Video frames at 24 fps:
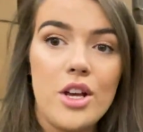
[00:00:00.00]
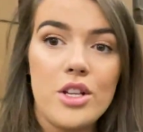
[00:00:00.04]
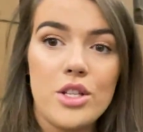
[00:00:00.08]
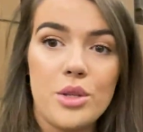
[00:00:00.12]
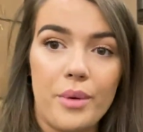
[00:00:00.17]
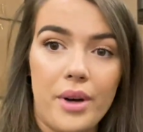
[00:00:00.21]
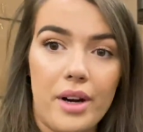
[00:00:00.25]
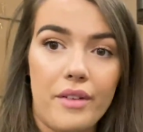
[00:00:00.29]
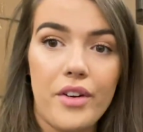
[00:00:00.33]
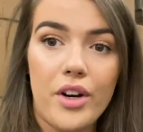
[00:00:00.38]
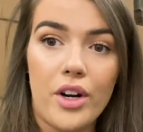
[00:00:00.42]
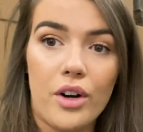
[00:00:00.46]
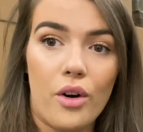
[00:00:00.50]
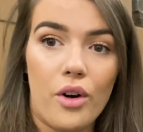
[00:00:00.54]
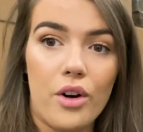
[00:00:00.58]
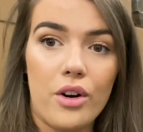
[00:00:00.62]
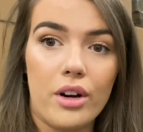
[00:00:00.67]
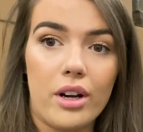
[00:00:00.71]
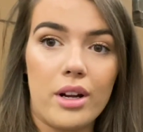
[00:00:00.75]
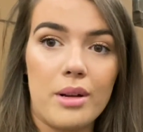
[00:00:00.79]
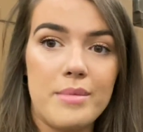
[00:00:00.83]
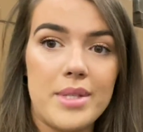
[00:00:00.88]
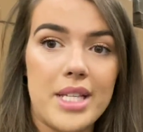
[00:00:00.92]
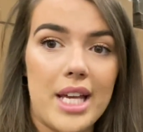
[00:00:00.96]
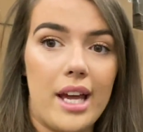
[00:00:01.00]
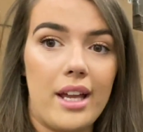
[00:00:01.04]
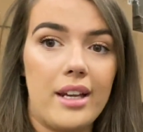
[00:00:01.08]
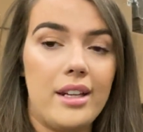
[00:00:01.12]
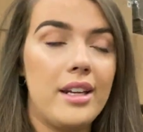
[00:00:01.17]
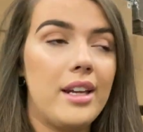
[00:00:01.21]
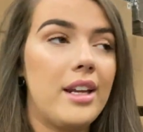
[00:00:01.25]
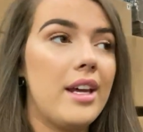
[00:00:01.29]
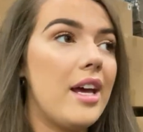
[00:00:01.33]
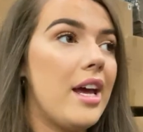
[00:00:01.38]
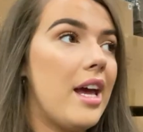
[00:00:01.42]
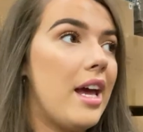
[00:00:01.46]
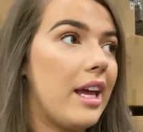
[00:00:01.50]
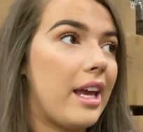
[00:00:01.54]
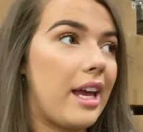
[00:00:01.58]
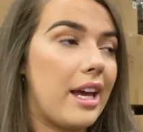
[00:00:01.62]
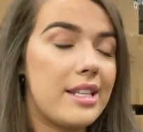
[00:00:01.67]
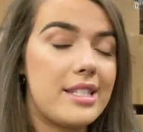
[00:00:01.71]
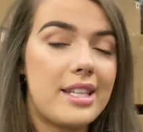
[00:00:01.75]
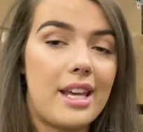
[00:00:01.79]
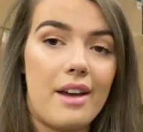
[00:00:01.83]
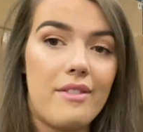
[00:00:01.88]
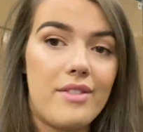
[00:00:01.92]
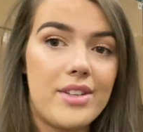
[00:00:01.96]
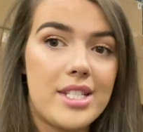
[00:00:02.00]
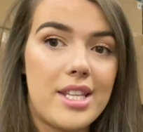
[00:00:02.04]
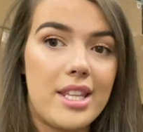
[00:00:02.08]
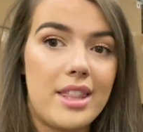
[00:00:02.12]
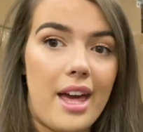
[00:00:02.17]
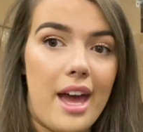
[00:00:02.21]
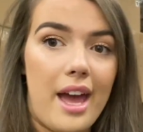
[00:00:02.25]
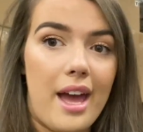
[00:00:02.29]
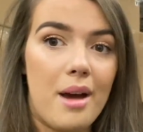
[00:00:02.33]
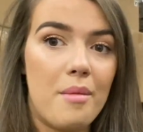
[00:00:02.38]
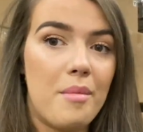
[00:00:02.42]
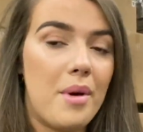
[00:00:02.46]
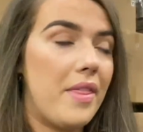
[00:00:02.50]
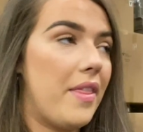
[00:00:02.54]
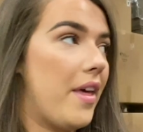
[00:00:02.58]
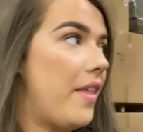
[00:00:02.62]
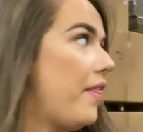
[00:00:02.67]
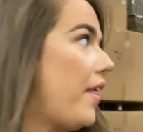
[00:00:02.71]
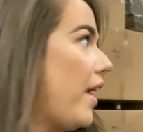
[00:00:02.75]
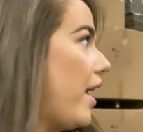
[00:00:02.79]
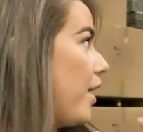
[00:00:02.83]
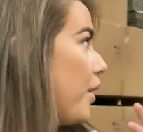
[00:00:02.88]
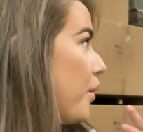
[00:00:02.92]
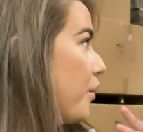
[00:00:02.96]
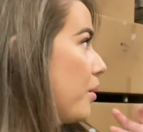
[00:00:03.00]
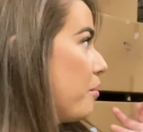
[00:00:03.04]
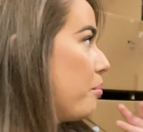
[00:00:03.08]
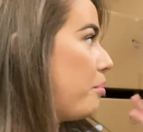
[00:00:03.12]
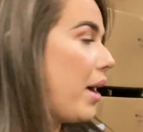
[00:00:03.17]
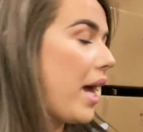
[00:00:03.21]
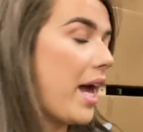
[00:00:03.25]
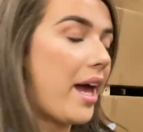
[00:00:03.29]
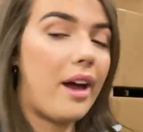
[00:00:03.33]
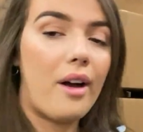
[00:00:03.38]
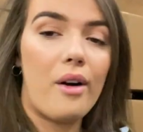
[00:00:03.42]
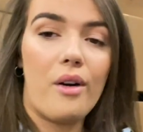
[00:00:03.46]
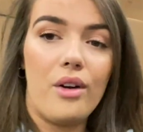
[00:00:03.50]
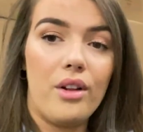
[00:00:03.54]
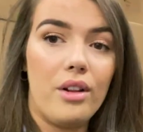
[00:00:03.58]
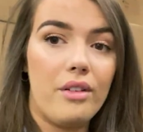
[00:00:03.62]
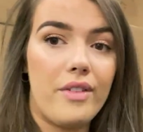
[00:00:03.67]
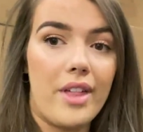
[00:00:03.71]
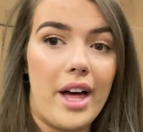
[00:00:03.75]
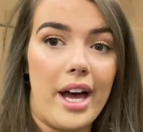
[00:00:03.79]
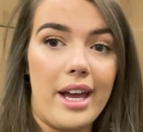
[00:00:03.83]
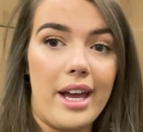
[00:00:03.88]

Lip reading: So whenever your order comes in, it's given to them and then they go and pick all of the